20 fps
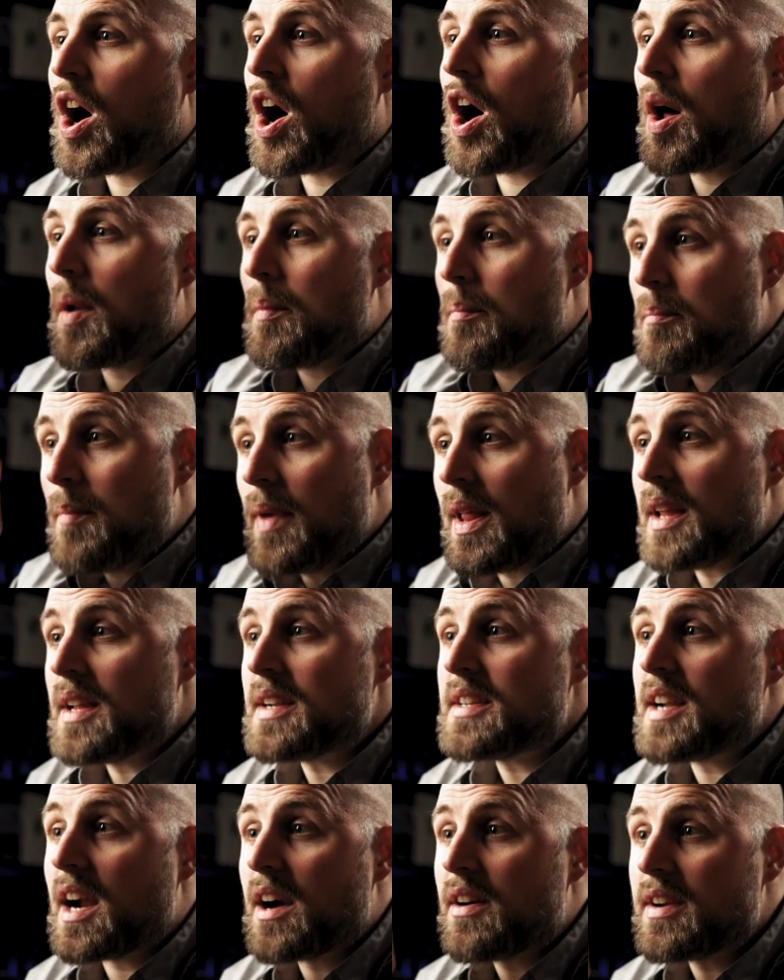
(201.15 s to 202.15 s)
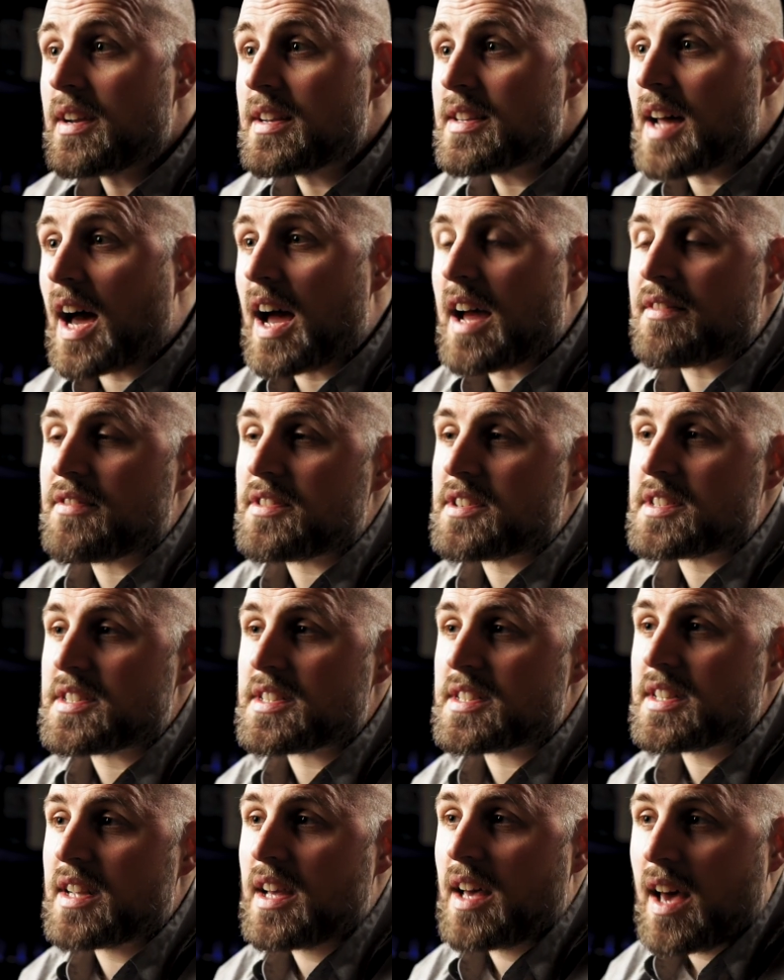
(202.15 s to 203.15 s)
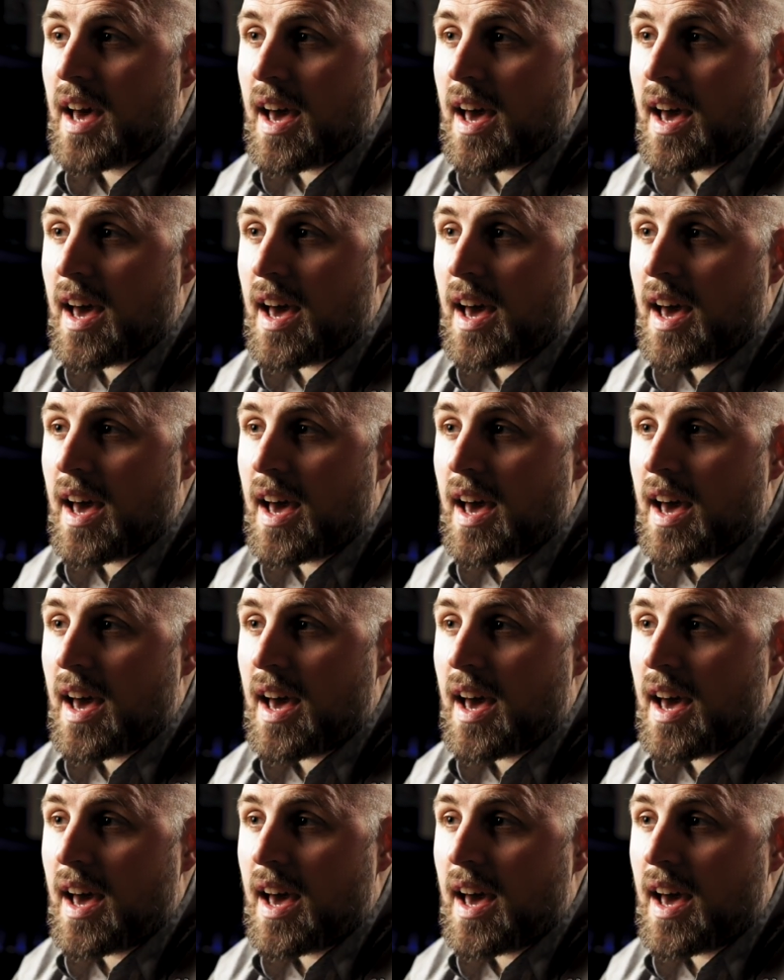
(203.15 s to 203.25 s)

on military divers.